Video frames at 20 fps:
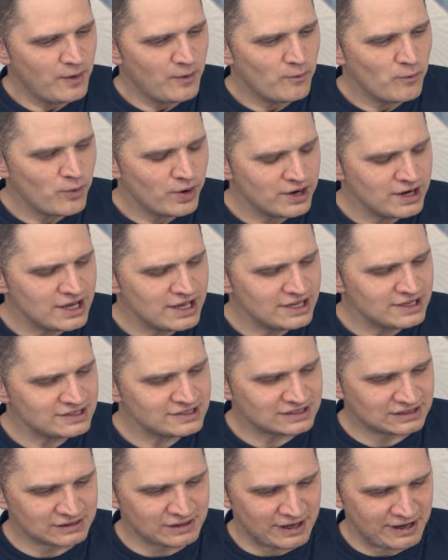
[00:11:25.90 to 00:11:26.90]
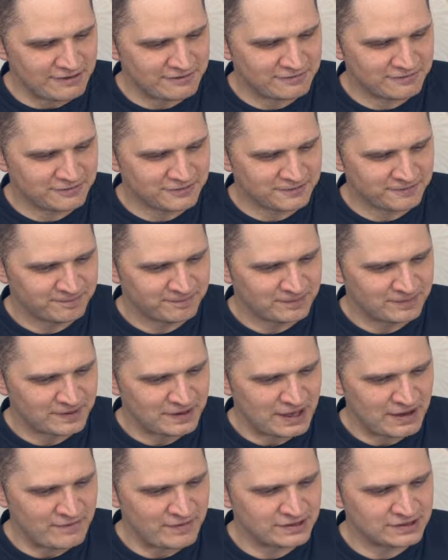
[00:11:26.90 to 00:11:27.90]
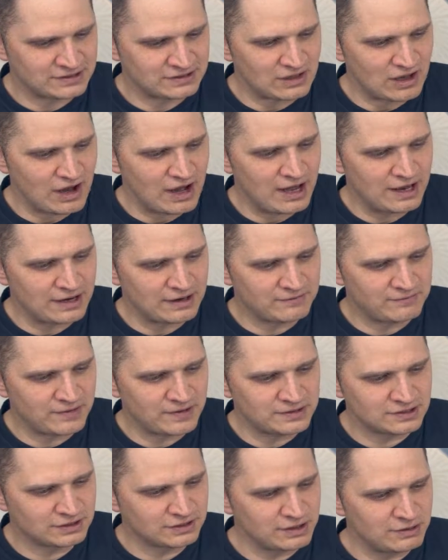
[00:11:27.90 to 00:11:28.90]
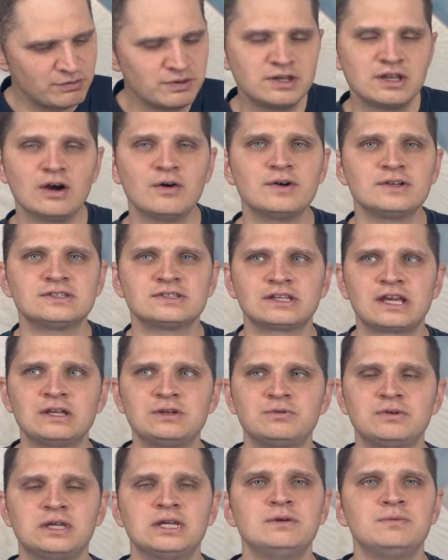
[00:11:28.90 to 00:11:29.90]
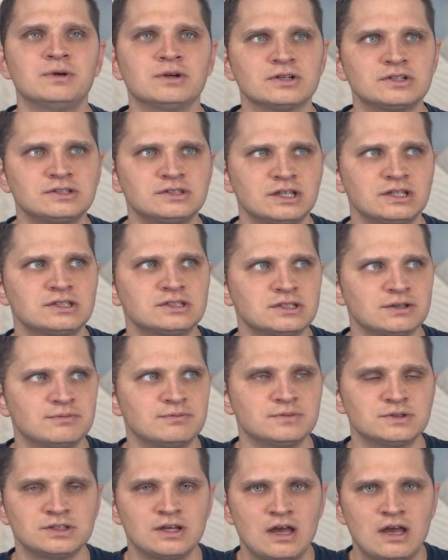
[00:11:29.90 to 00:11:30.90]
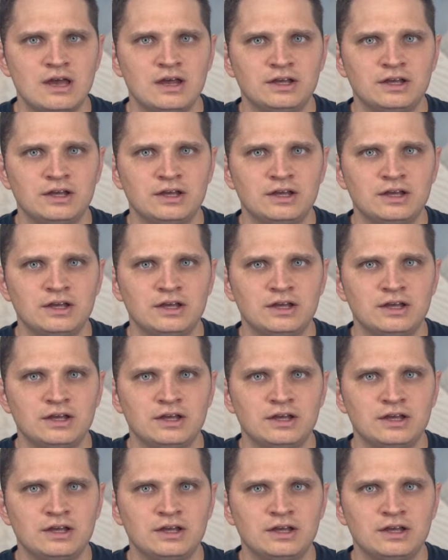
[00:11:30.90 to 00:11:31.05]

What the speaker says: What is life? If it's not physically, we know it's, can you keep your systems,